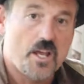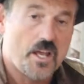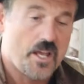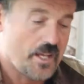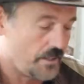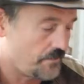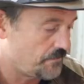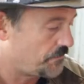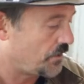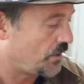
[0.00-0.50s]

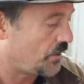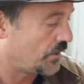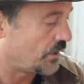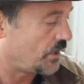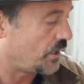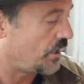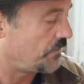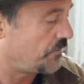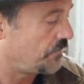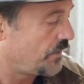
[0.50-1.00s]
and falling
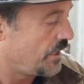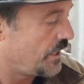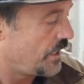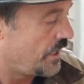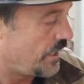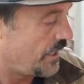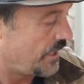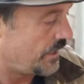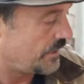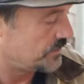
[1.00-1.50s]
off.
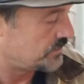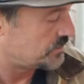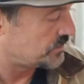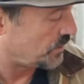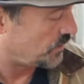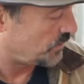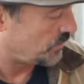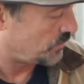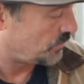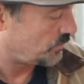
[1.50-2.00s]
And
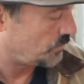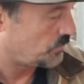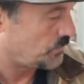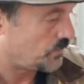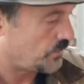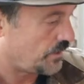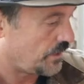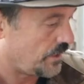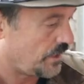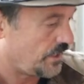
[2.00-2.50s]
so
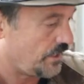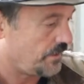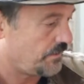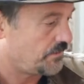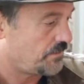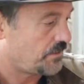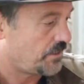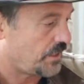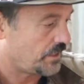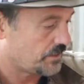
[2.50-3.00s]

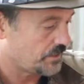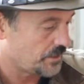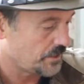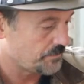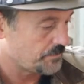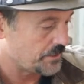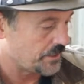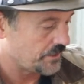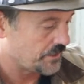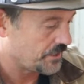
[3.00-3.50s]
a
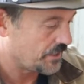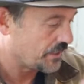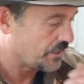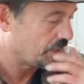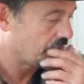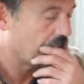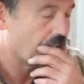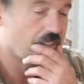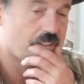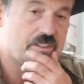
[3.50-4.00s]
little bit of the
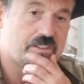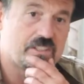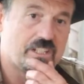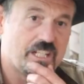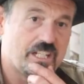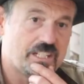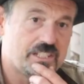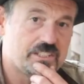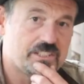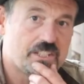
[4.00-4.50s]
color
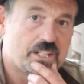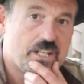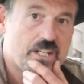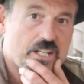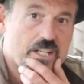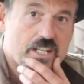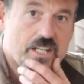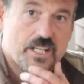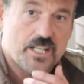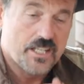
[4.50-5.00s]
change
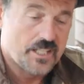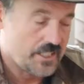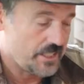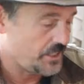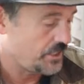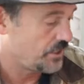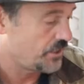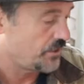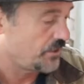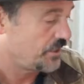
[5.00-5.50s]

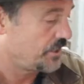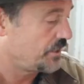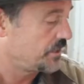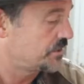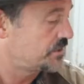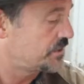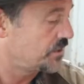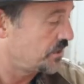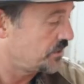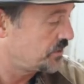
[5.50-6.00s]
here
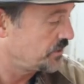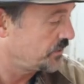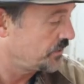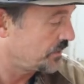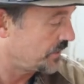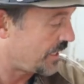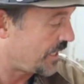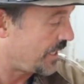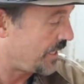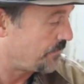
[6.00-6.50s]
is due
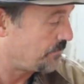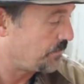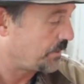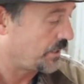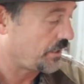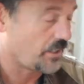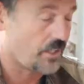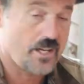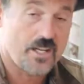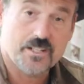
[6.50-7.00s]
to that,
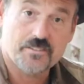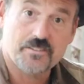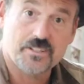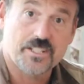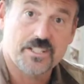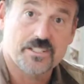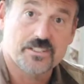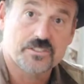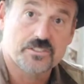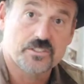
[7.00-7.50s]
but a lot of
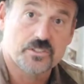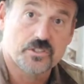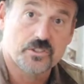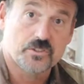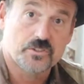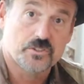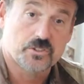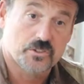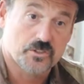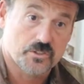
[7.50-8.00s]
it is
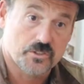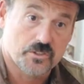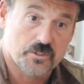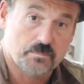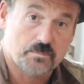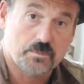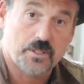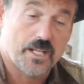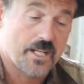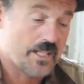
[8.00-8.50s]
due to the
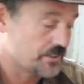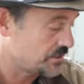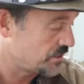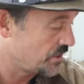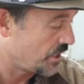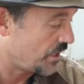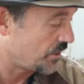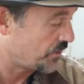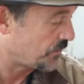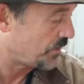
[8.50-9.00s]
plants
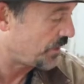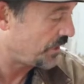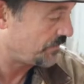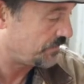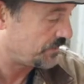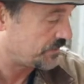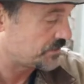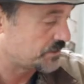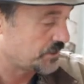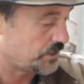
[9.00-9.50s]
not
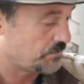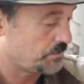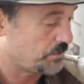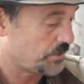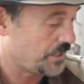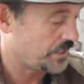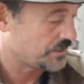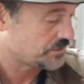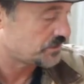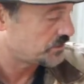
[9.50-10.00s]
thriving. Some
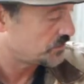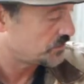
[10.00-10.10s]
plants are